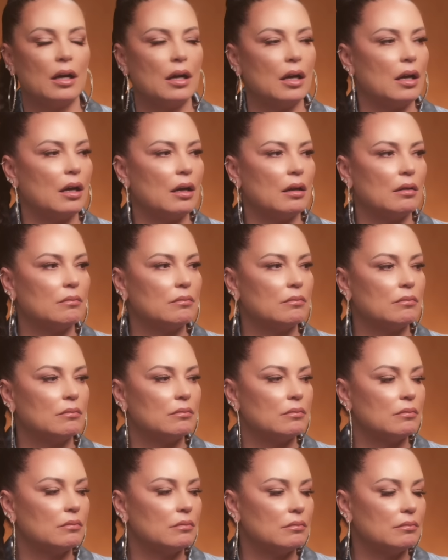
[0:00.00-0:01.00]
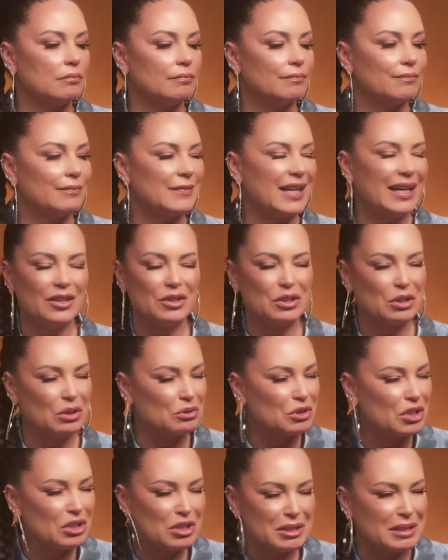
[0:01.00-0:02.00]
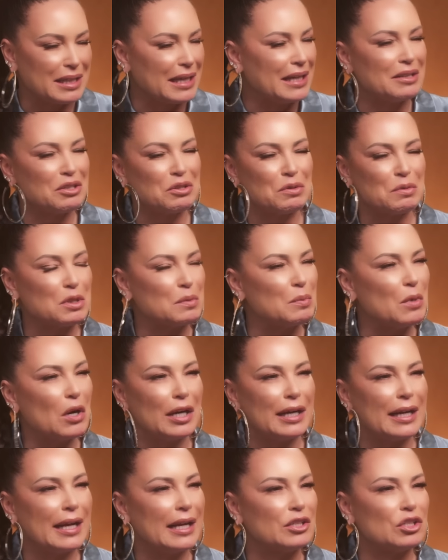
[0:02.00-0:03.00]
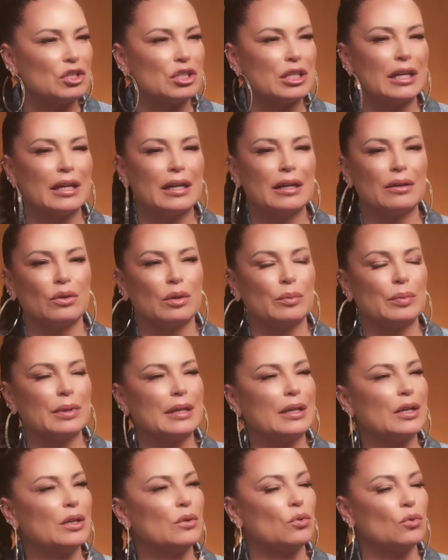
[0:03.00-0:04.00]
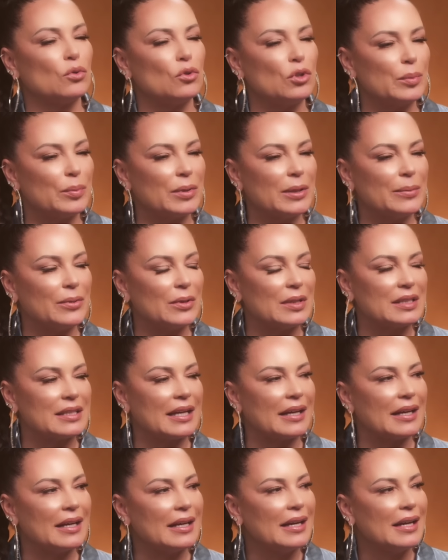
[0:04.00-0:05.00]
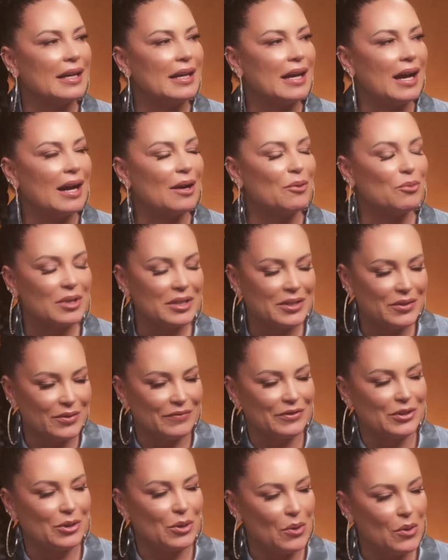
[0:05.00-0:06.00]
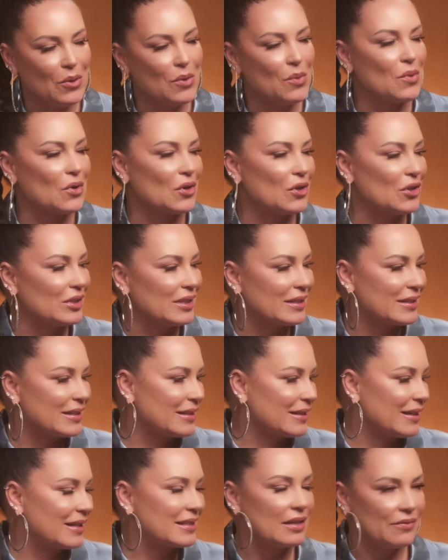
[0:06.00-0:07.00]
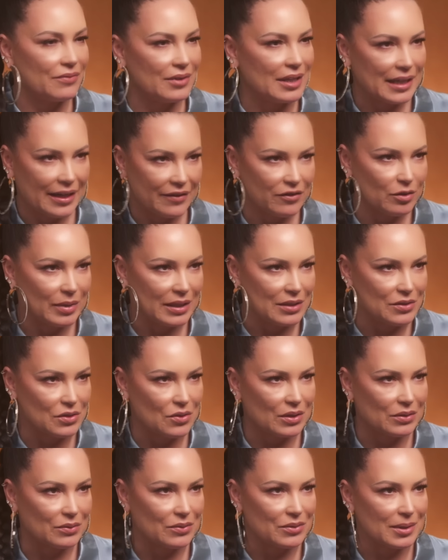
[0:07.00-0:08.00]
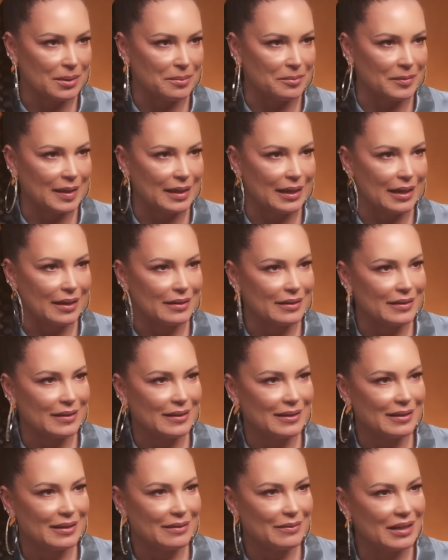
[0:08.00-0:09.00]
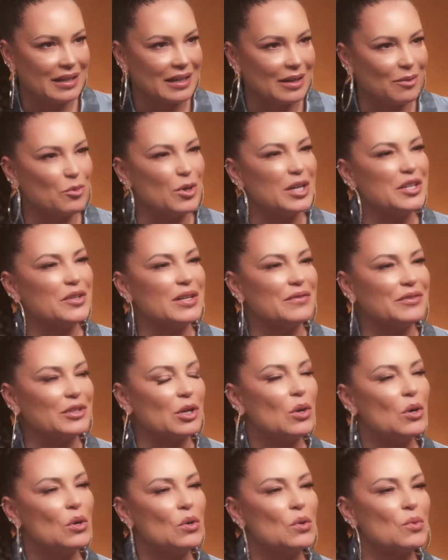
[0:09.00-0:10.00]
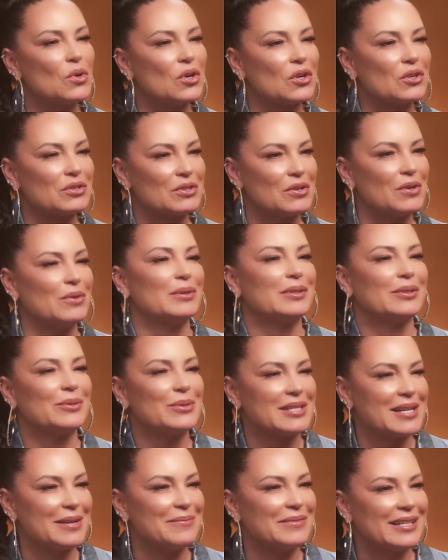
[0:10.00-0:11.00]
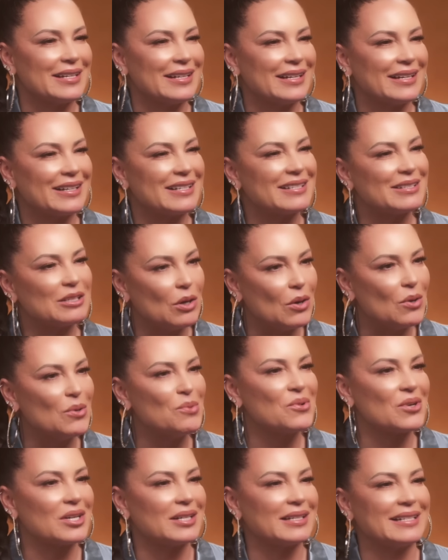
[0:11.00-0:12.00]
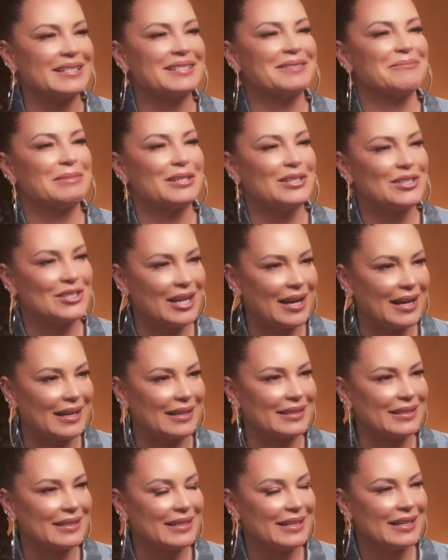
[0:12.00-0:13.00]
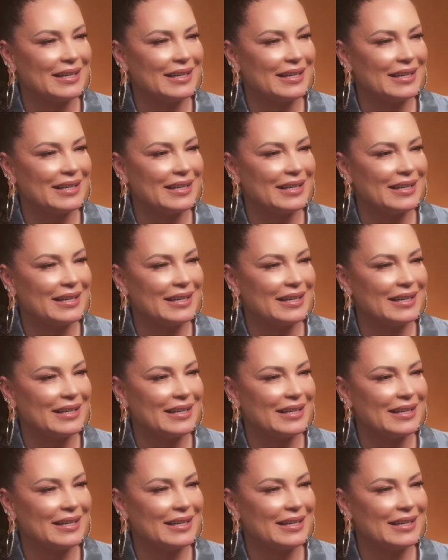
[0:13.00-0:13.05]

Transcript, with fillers: um, I don't know, just saying some smart ass shit or being cruel to people. It's like, I wonder if the whole world is, because I feel like everybody's going through something right now. Mm -hmm. And I'm yeah. wondering if the whole world's going through something because the whole world needs to be checked